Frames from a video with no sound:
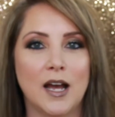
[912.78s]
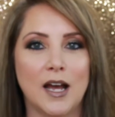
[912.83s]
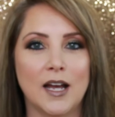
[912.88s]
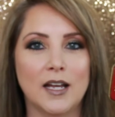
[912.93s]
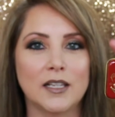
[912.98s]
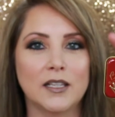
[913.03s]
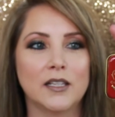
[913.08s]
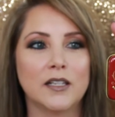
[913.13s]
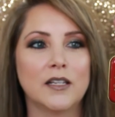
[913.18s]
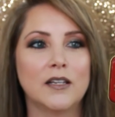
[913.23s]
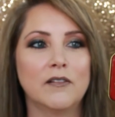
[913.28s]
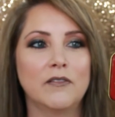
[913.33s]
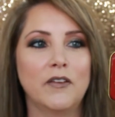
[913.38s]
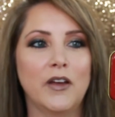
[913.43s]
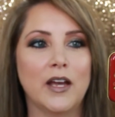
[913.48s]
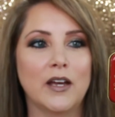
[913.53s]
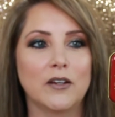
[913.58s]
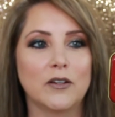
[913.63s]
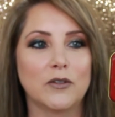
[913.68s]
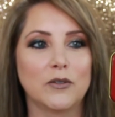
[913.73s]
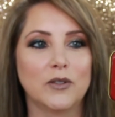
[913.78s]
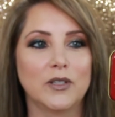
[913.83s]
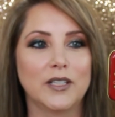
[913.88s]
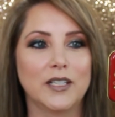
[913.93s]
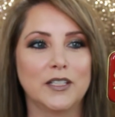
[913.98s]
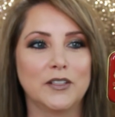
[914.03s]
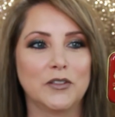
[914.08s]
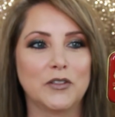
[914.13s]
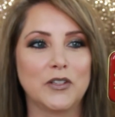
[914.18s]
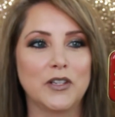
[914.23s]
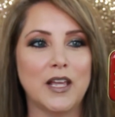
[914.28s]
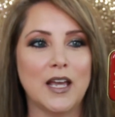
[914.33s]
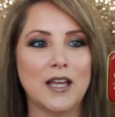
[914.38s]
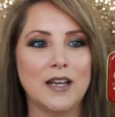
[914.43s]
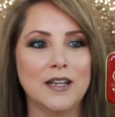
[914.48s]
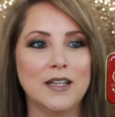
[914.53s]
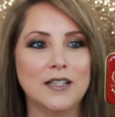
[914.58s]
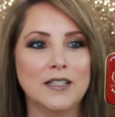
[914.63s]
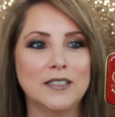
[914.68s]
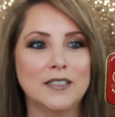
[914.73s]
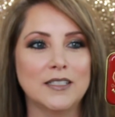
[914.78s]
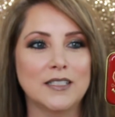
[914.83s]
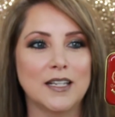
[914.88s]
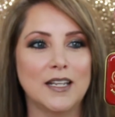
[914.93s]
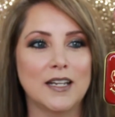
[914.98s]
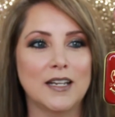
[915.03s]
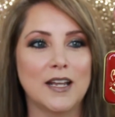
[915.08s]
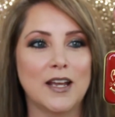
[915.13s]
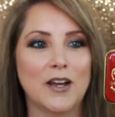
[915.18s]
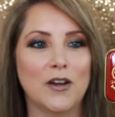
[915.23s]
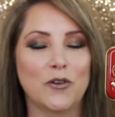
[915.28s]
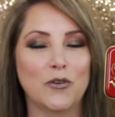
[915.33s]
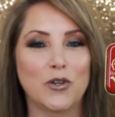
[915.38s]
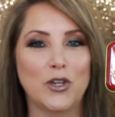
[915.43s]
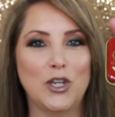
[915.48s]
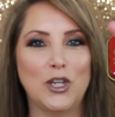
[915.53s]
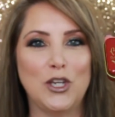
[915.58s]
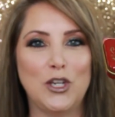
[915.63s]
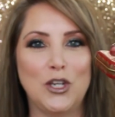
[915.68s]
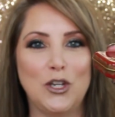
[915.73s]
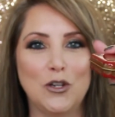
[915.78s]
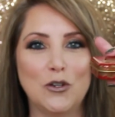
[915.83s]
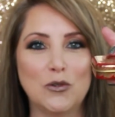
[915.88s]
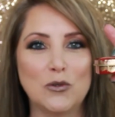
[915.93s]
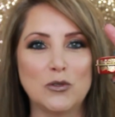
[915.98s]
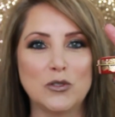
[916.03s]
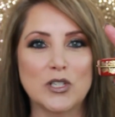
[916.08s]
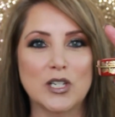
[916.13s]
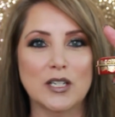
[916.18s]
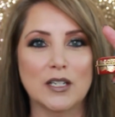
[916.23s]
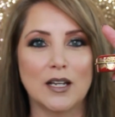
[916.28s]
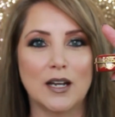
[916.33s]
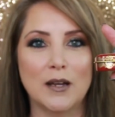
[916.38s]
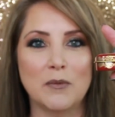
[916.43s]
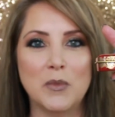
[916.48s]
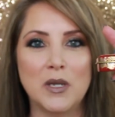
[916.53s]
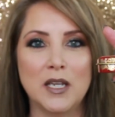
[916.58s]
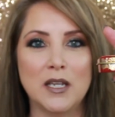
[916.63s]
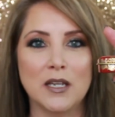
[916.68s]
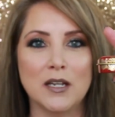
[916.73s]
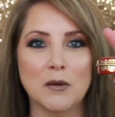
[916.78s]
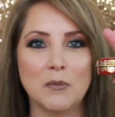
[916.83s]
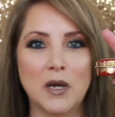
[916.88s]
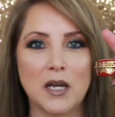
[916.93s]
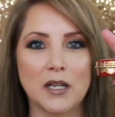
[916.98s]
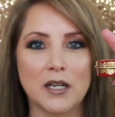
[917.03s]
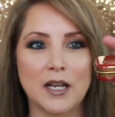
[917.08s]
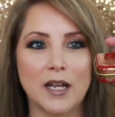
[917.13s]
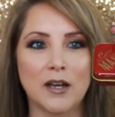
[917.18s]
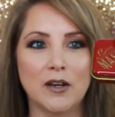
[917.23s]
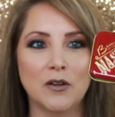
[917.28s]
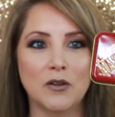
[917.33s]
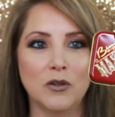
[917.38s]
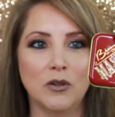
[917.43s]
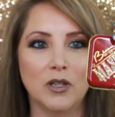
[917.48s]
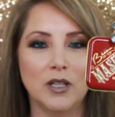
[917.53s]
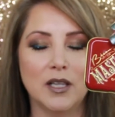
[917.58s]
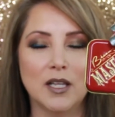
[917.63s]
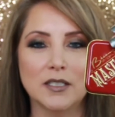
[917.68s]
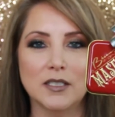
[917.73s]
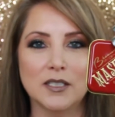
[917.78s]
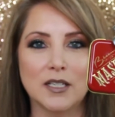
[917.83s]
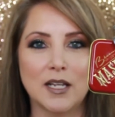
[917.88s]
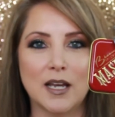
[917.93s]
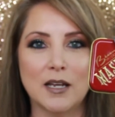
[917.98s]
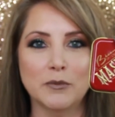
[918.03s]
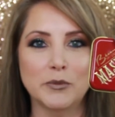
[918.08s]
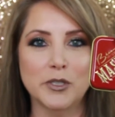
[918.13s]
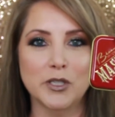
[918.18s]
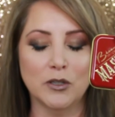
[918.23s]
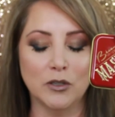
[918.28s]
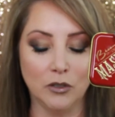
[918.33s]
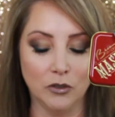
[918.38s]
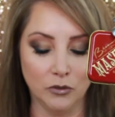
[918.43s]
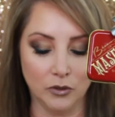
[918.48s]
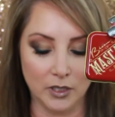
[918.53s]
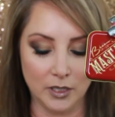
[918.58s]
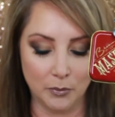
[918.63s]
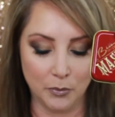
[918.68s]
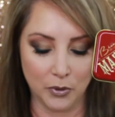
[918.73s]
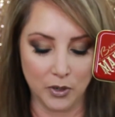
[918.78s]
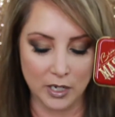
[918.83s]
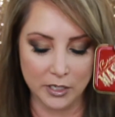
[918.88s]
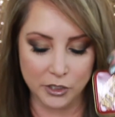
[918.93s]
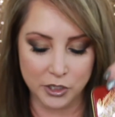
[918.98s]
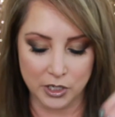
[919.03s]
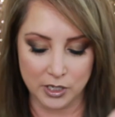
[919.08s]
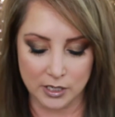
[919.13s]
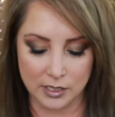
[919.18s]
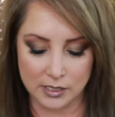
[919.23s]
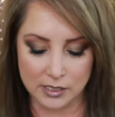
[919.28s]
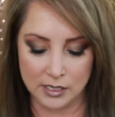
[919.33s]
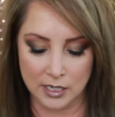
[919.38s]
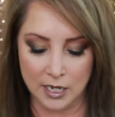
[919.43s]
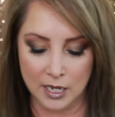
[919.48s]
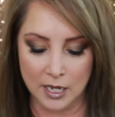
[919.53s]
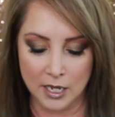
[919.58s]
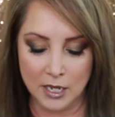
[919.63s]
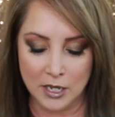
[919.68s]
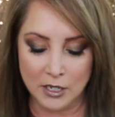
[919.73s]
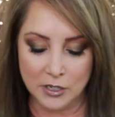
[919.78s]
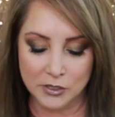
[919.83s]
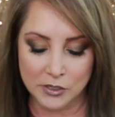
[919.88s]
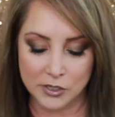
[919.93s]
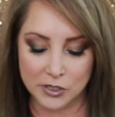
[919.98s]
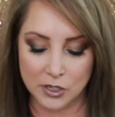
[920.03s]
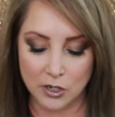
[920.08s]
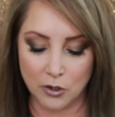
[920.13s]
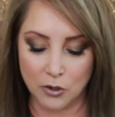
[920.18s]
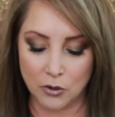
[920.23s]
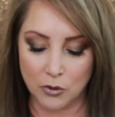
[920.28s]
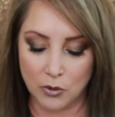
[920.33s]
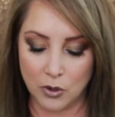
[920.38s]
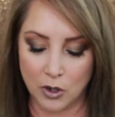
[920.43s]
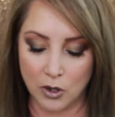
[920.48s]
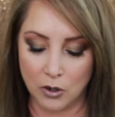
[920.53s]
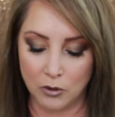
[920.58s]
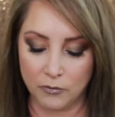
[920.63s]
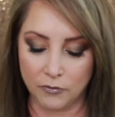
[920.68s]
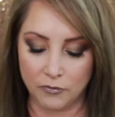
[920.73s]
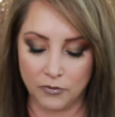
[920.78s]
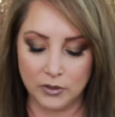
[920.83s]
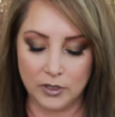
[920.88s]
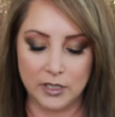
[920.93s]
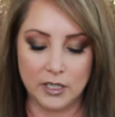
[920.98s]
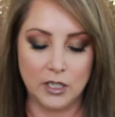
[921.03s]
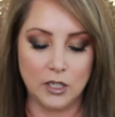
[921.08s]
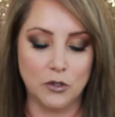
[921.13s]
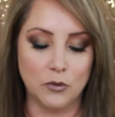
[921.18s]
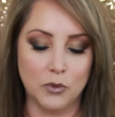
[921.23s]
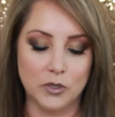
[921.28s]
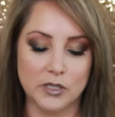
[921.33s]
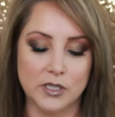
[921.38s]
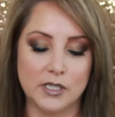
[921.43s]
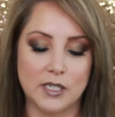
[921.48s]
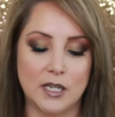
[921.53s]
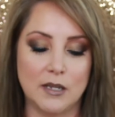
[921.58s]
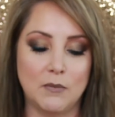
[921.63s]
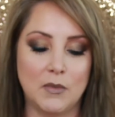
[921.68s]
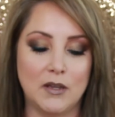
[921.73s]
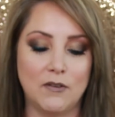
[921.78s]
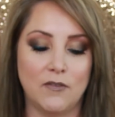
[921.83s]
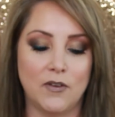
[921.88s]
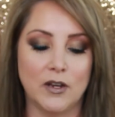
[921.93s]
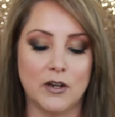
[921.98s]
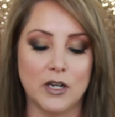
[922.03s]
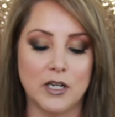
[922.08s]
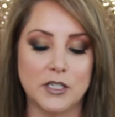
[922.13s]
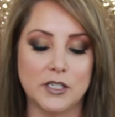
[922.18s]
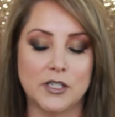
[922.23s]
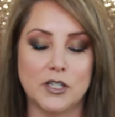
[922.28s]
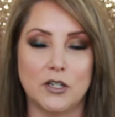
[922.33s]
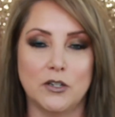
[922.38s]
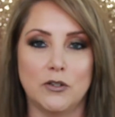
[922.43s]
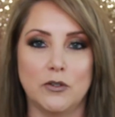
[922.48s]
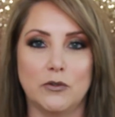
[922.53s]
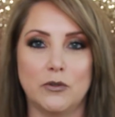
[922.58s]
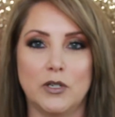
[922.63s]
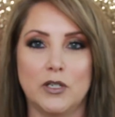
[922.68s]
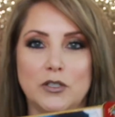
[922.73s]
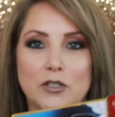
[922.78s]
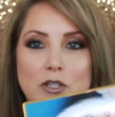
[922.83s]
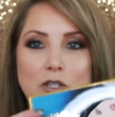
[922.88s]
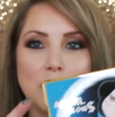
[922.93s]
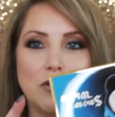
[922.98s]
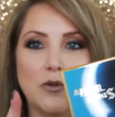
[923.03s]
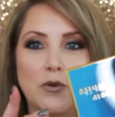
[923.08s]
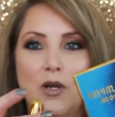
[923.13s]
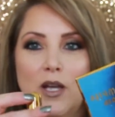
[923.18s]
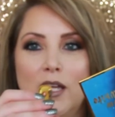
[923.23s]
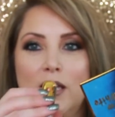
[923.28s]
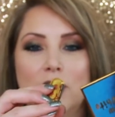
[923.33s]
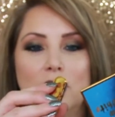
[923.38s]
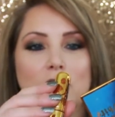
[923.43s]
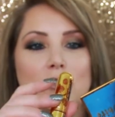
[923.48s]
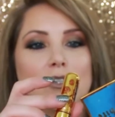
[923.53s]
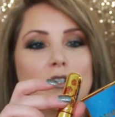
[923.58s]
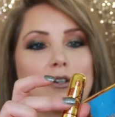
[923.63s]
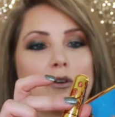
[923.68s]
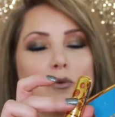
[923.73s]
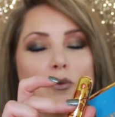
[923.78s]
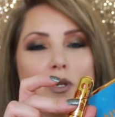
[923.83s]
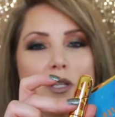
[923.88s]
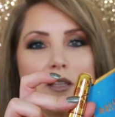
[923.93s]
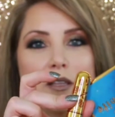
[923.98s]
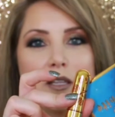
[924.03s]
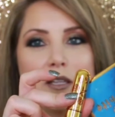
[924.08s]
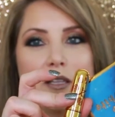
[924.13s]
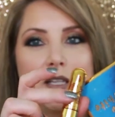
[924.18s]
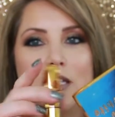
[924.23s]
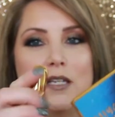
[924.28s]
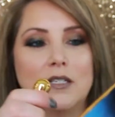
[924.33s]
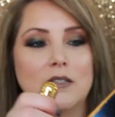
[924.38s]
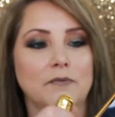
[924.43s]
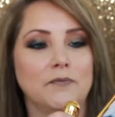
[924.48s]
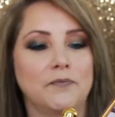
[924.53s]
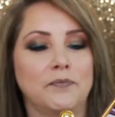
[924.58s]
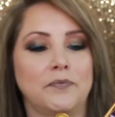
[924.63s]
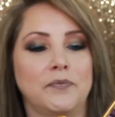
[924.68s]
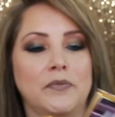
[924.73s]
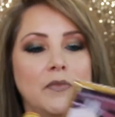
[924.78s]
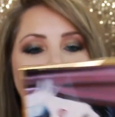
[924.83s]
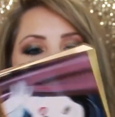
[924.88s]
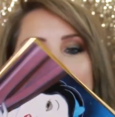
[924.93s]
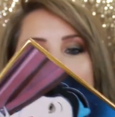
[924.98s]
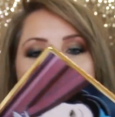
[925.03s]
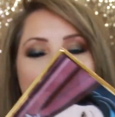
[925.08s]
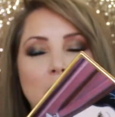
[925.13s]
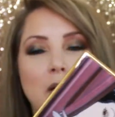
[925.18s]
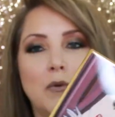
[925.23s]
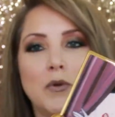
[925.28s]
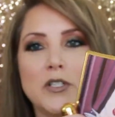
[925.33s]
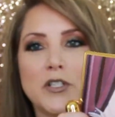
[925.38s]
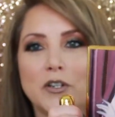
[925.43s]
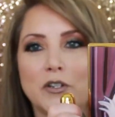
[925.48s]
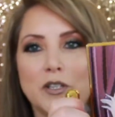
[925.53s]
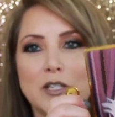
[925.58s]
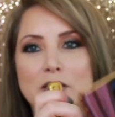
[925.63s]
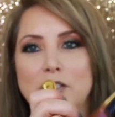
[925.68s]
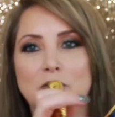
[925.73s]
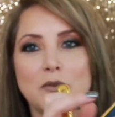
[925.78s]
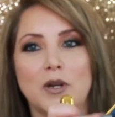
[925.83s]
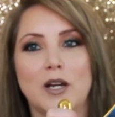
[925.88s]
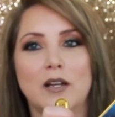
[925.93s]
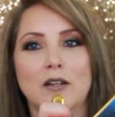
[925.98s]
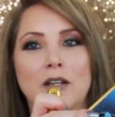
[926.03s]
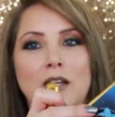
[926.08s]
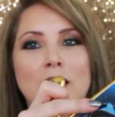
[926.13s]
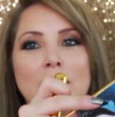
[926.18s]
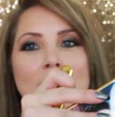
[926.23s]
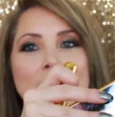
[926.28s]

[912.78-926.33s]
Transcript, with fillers: I love how little that is and how cute. I mean, come on now, that's absolutely precious. So hopefully you will see me very soon do a look with the, how about we turn these around?